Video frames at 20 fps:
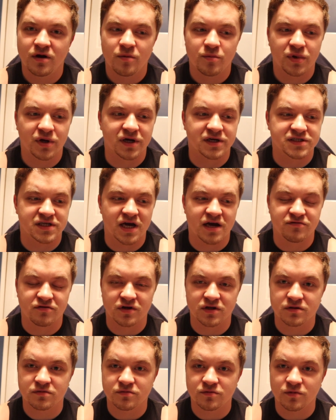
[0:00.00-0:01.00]
because I have
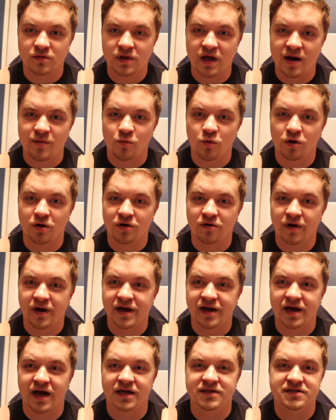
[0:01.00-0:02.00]
a lot more
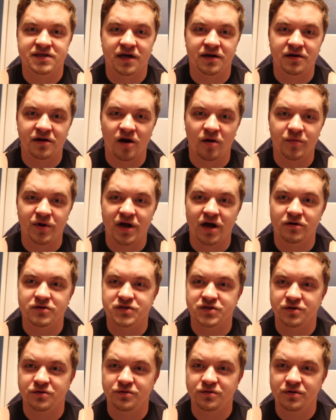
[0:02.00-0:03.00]
great content coming out
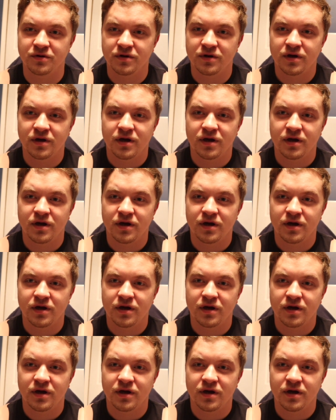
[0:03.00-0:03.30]
soon